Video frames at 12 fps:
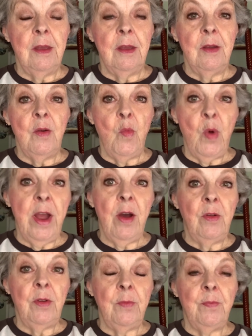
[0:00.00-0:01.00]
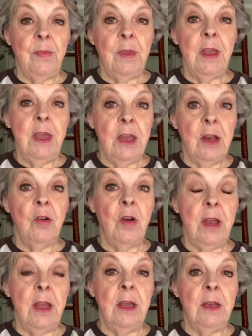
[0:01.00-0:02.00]
Well, here
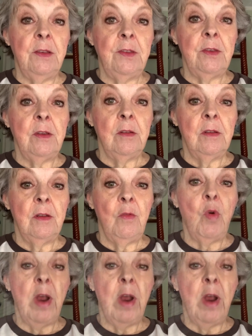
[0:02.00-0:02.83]
is what I